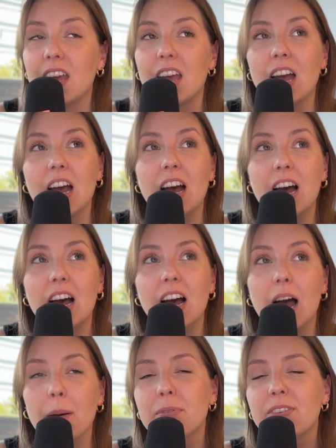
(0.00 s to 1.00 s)

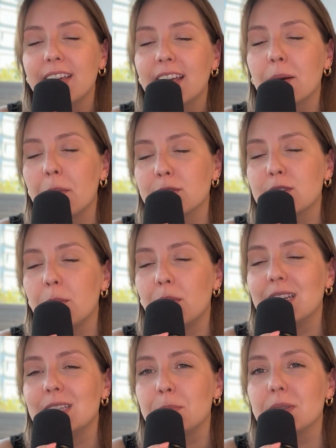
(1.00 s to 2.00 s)
I'm thinking about someone
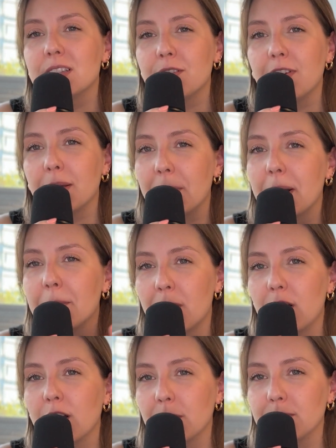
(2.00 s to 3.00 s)
in specific, but I'm
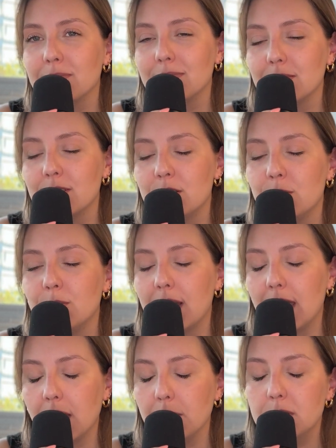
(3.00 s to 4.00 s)
not going to do
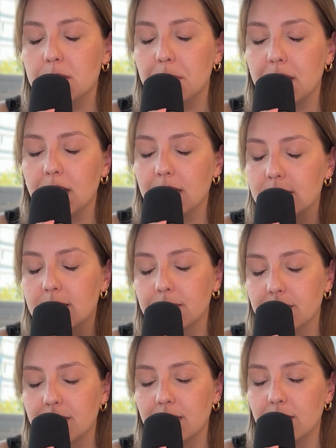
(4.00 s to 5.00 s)
names because,
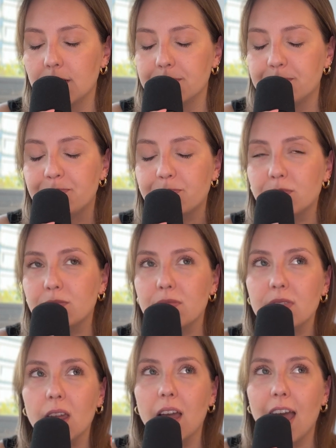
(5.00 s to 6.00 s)

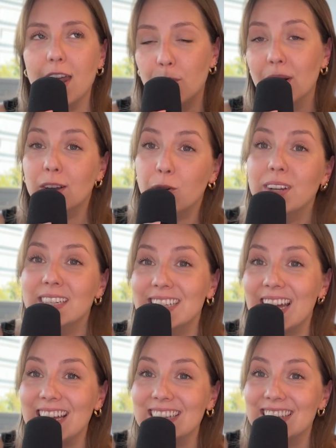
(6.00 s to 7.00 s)
I don't want to
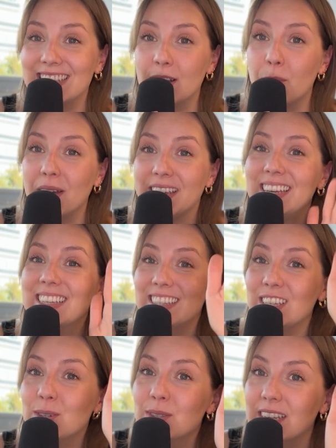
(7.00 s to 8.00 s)
criticize the way he's
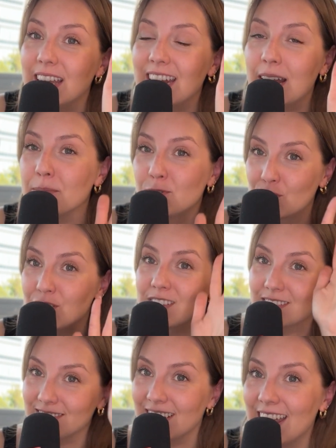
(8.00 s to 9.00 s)
using it. I'm just
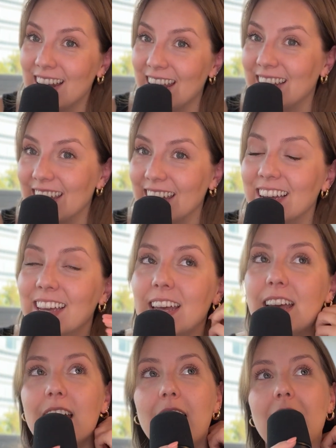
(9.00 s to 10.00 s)
linking.
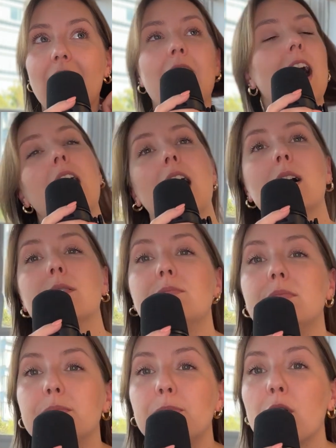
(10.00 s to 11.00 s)

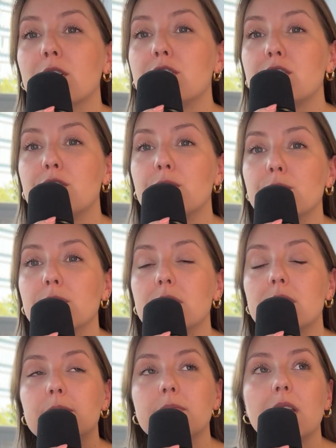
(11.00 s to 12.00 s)

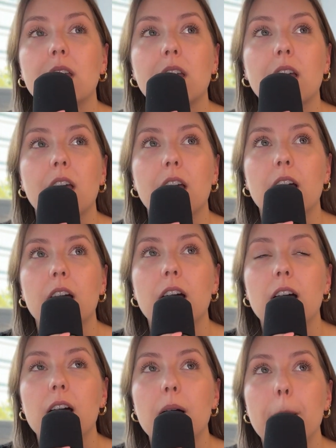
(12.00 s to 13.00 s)
Prostitutes,
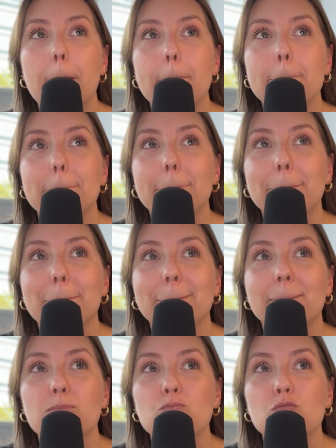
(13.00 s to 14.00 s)

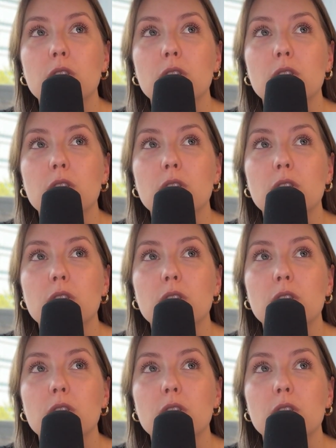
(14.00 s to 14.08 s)
buying